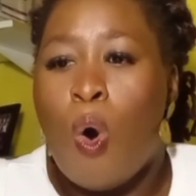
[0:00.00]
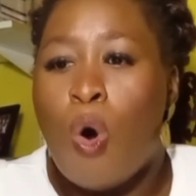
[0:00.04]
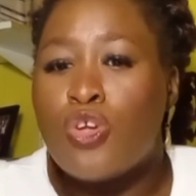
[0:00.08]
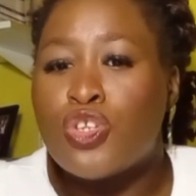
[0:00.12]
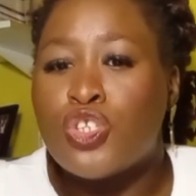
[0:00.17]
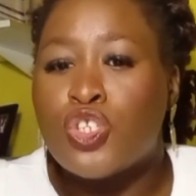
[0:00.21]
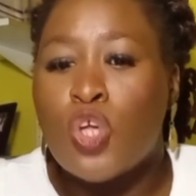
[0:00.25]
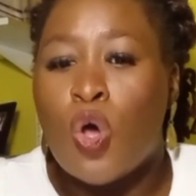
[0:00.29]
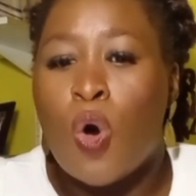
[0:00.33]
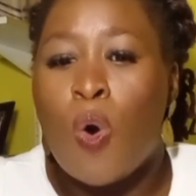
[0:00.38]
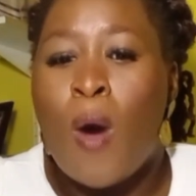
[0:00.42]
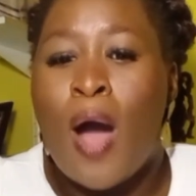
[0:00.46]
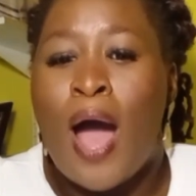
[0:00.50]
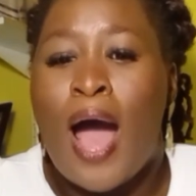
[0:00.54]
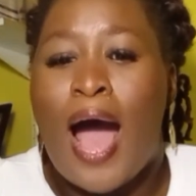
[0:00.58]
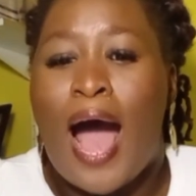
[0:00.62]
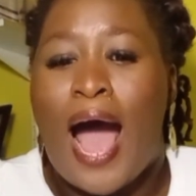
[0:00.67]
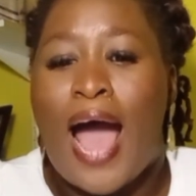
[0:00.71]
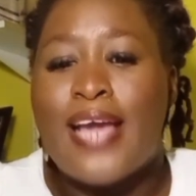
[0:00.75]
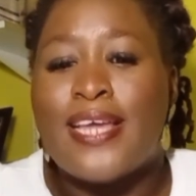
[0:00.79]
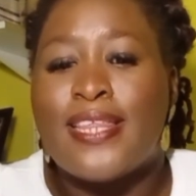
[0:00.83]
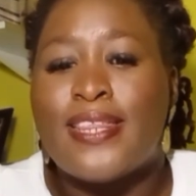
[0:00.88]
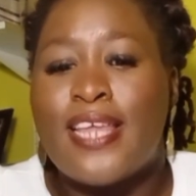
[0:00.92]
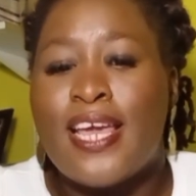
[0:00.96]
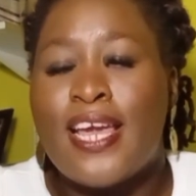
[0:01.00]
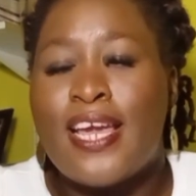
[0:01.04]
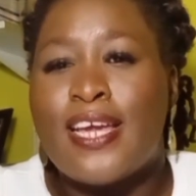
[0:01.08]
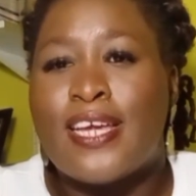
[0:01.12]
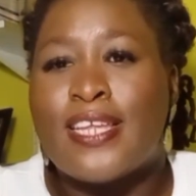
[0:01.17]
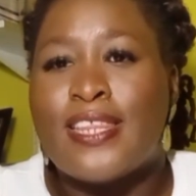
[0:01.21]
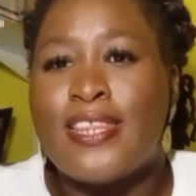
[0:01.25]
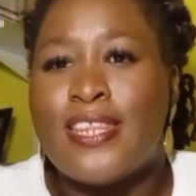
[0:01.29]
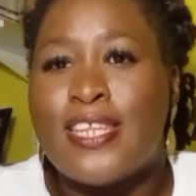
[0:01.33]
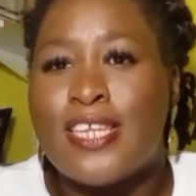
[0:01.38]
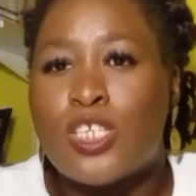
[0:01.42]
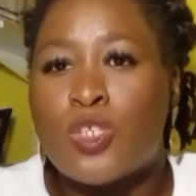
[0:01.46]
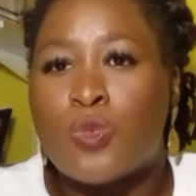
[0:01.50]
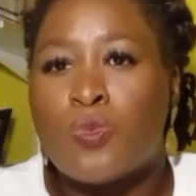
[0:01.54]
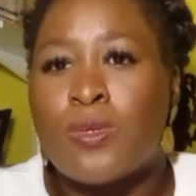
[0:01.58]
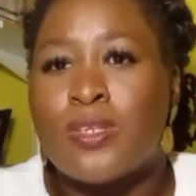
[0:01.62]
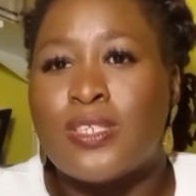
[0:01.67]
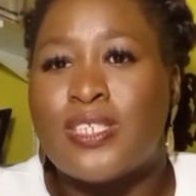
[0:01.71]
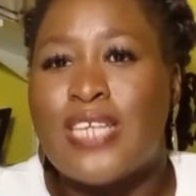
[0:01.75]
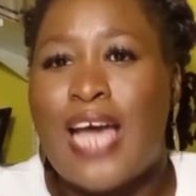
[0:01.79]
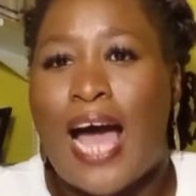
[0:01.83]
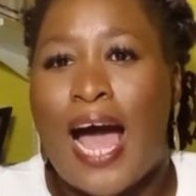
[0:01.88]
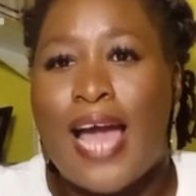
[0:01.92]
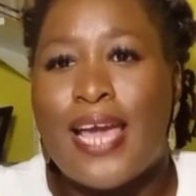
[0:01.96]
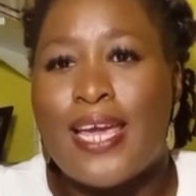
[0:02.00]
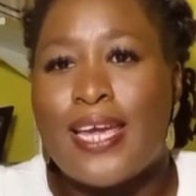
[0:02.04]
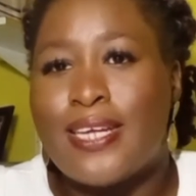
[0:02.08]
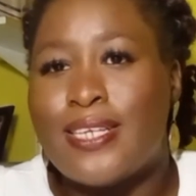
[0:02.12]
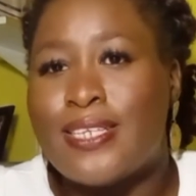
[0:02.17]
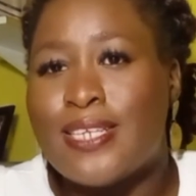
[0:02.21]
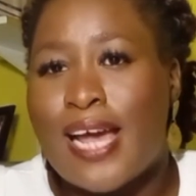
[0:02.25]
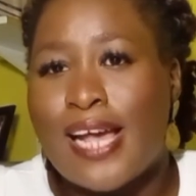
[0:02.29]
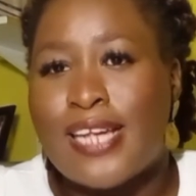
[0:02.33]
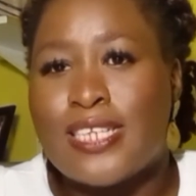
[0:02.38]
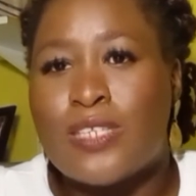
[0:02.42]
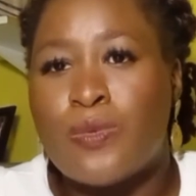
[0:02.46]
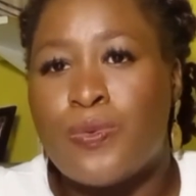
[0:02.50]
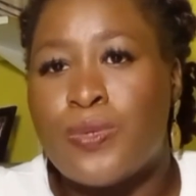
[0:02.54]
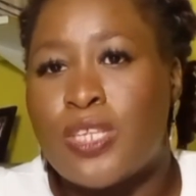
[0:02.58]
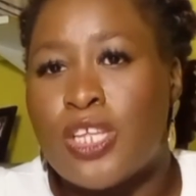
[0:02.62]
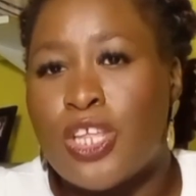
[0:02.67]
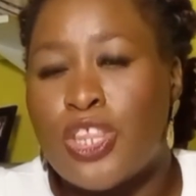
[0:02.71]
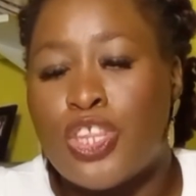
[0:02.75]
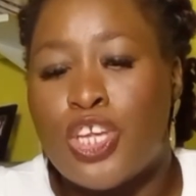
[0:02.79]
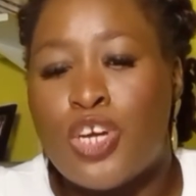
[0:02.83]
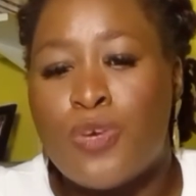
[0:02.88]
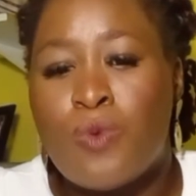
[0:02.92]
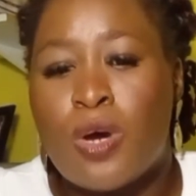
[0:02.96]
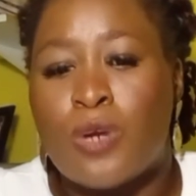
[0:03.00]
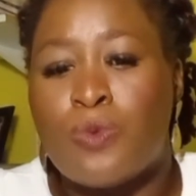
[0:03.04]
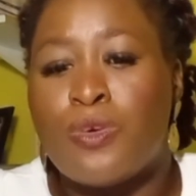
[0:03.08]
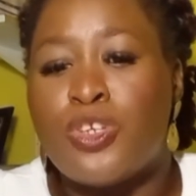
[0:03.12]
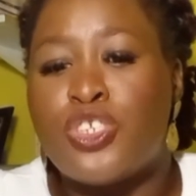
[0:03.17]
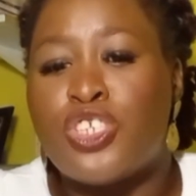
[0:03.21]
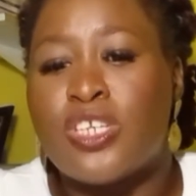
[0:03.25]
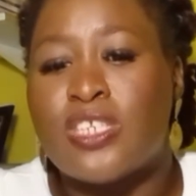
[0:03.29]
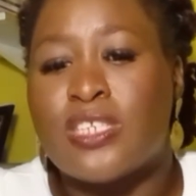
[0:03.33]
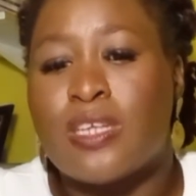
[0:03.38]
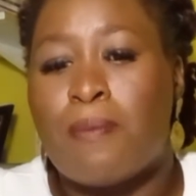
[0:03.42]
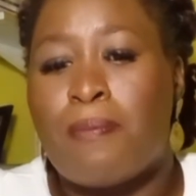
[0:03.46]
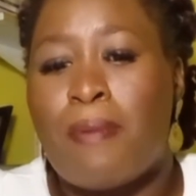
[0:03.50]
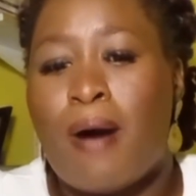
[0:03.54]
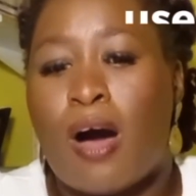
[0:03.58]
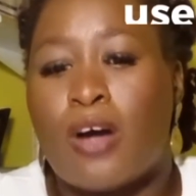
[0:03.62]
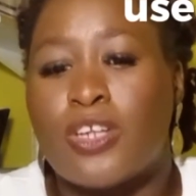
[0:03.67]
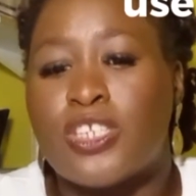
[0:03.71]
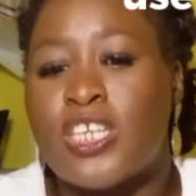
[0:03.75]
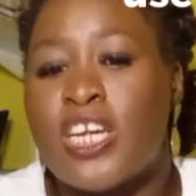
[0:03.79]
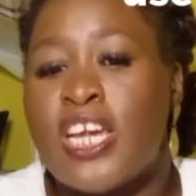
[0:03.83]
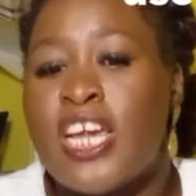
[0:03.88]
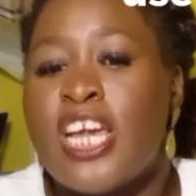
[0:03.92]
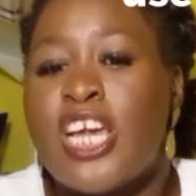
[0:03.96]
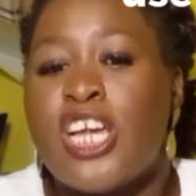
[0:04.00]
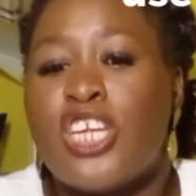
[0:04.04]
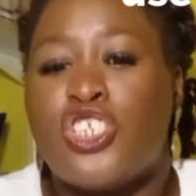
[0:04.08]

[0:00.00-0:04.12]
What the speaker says: Also, I think this will tie in nicely with the third one, which is about